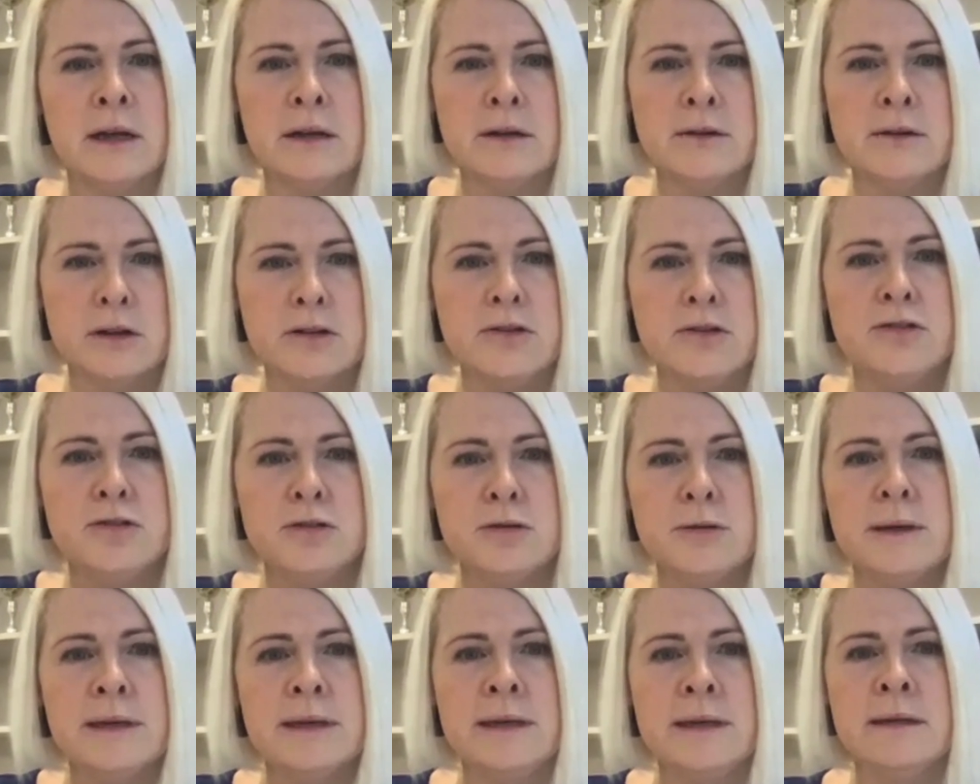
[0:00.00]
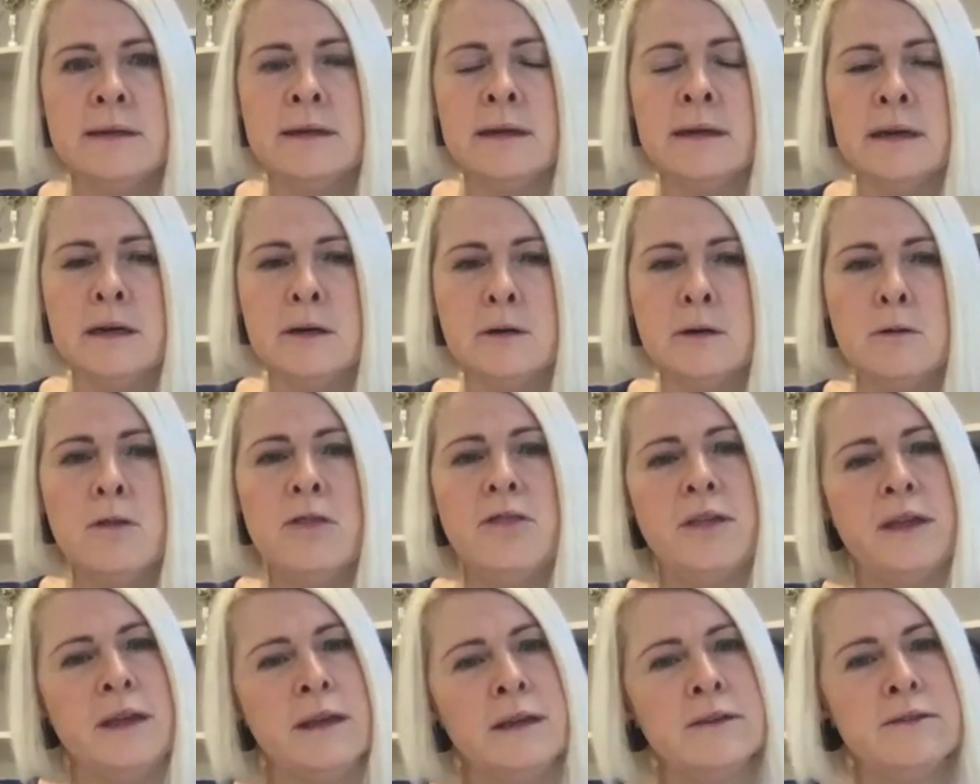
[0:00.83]
Not doing old
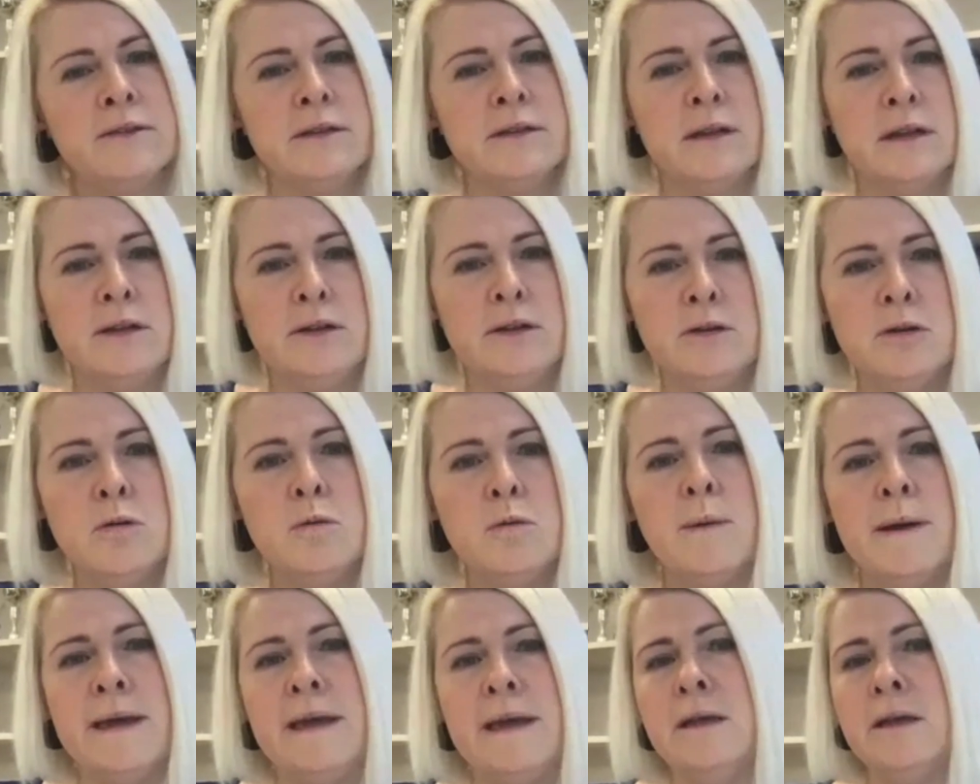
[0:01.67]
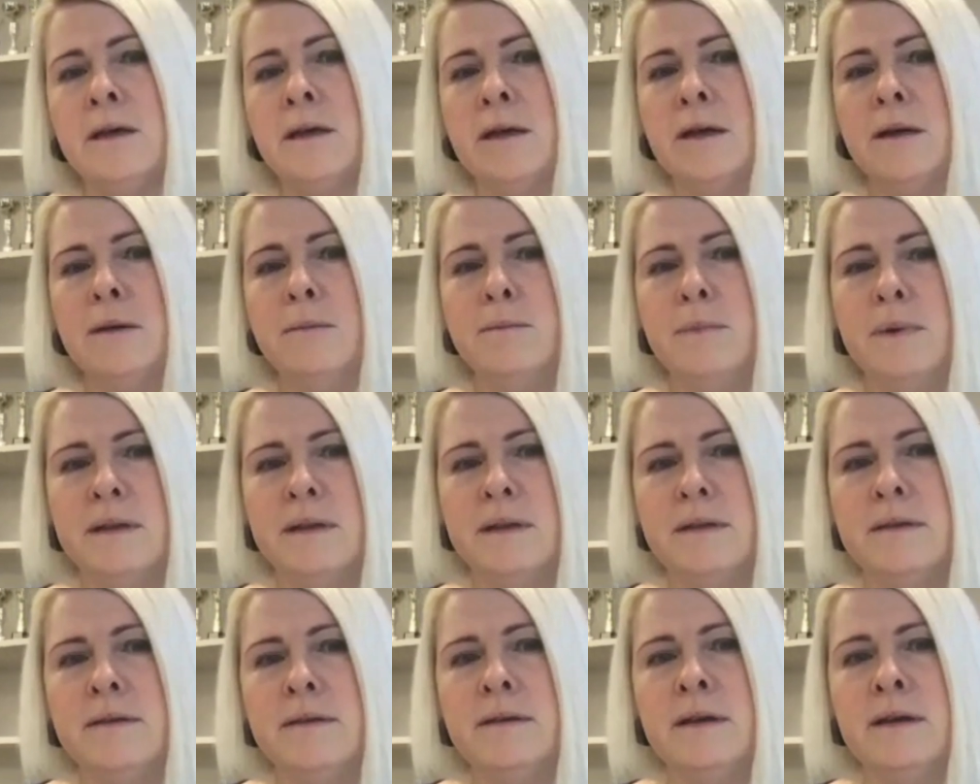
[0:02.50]
things in a new way,
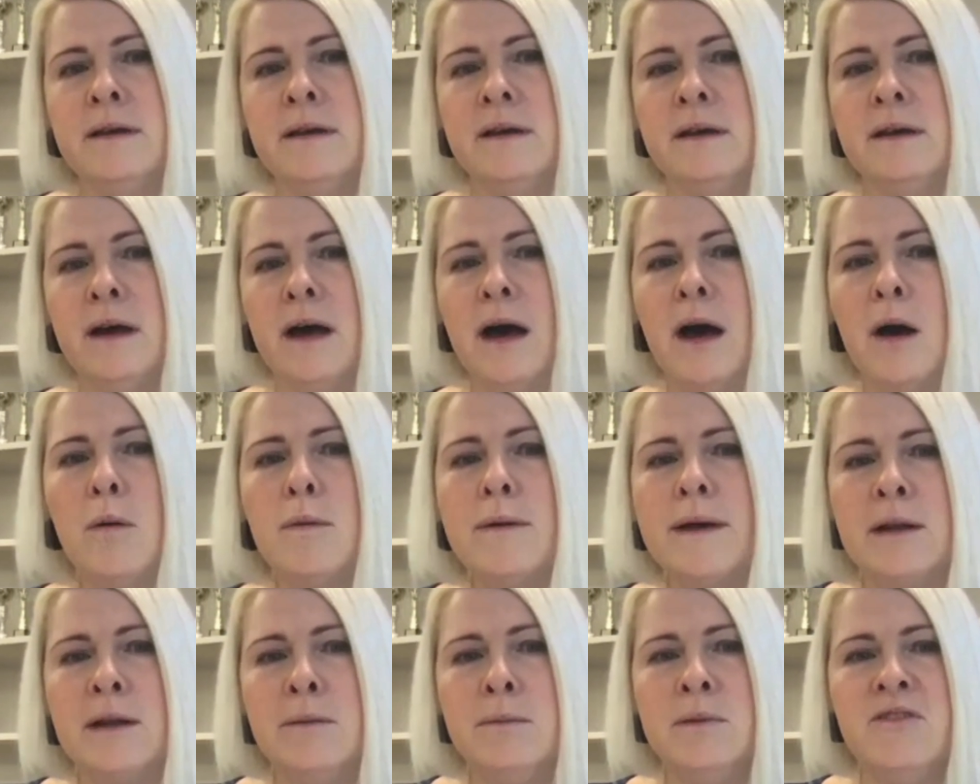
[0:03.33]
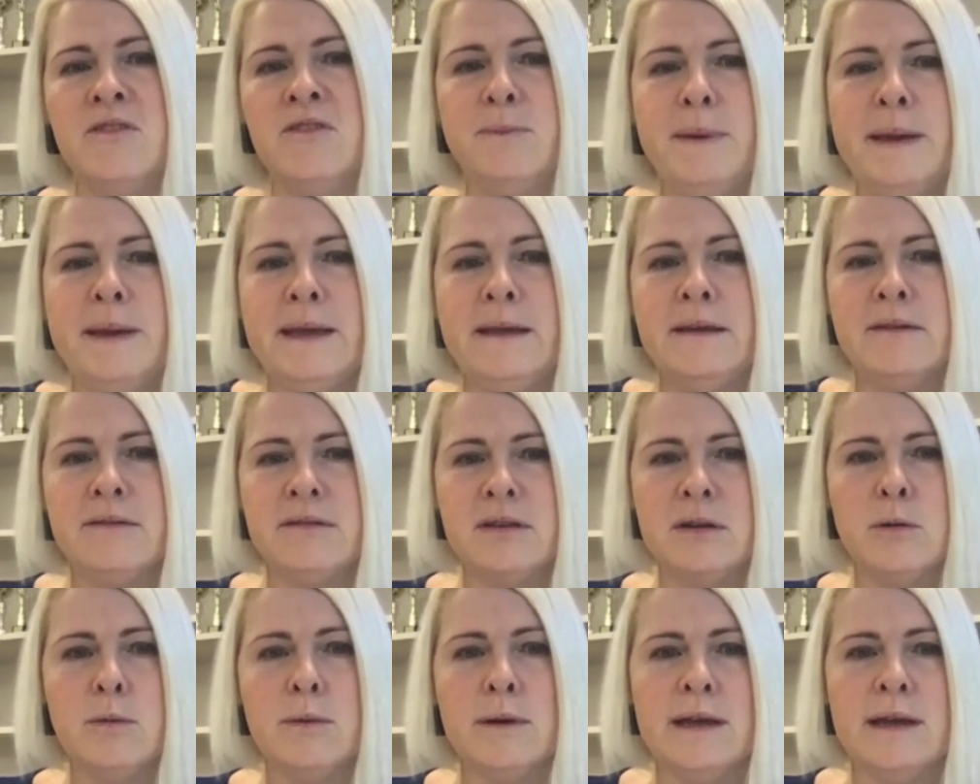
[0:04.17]
but how can we be
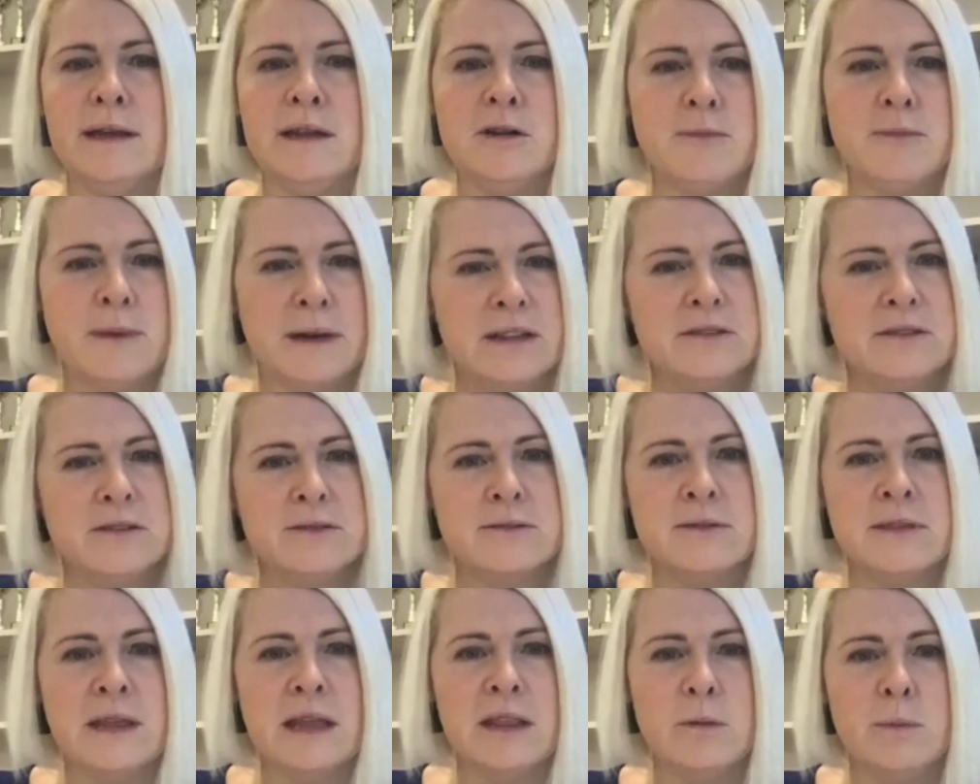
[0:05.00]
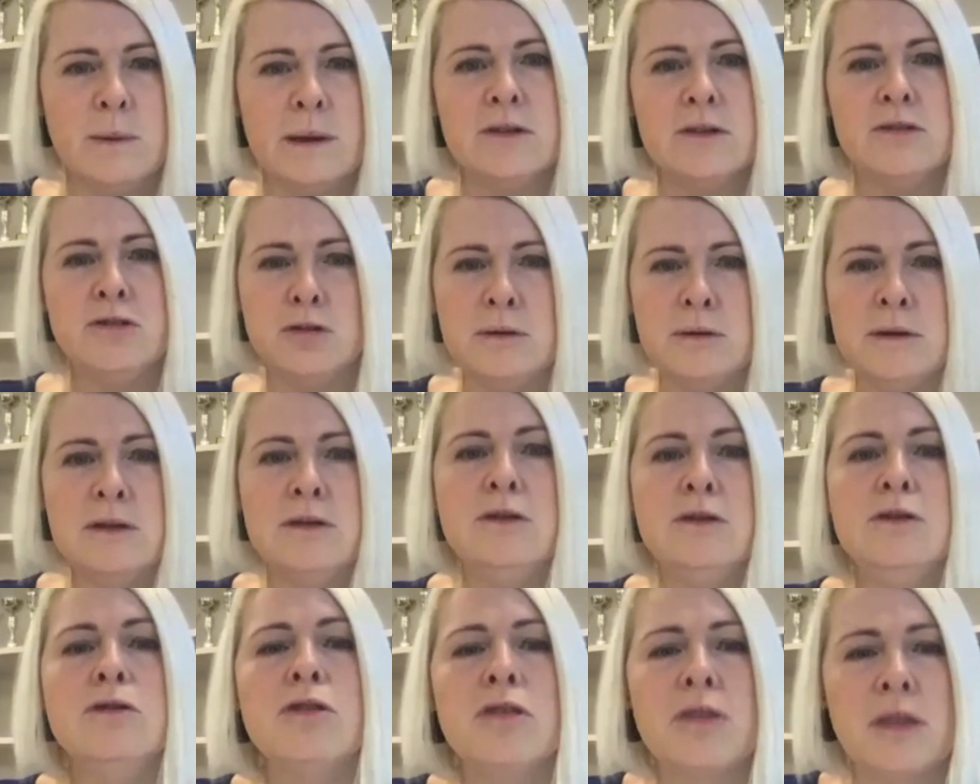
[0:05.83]
so innovative that we are doing
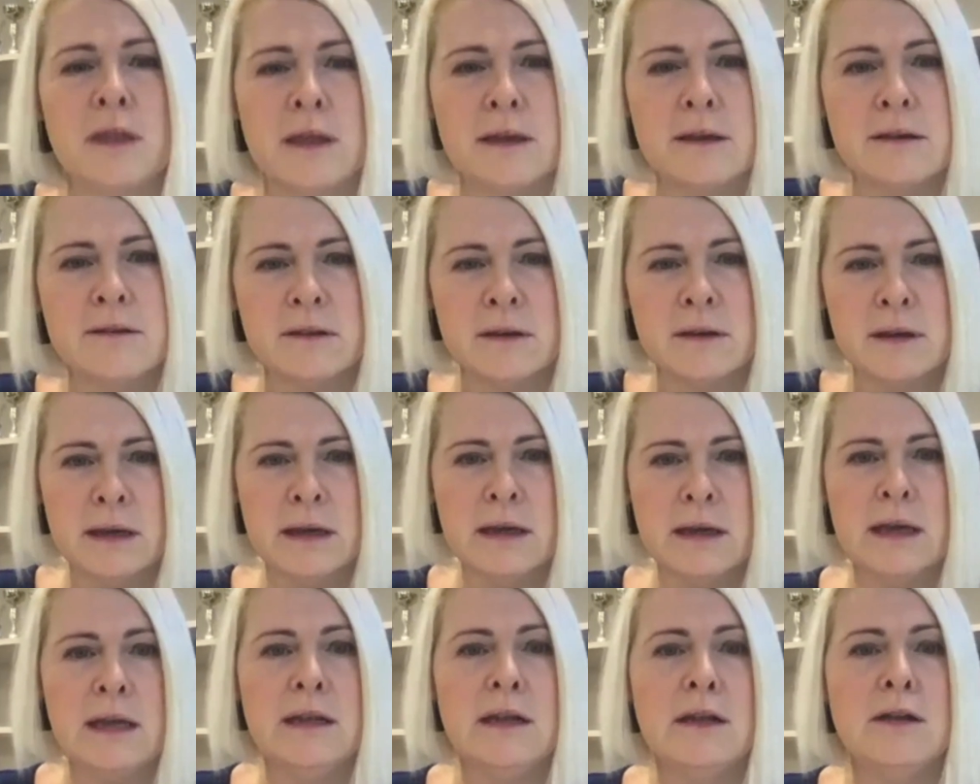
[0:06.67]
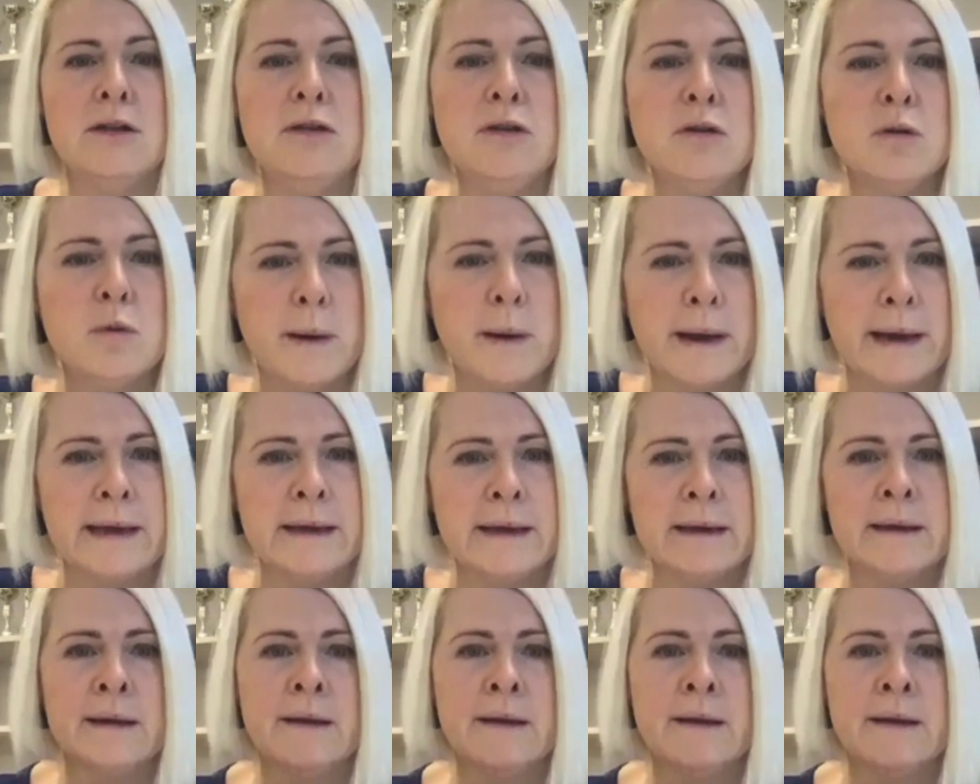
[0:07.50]
new things in a new way?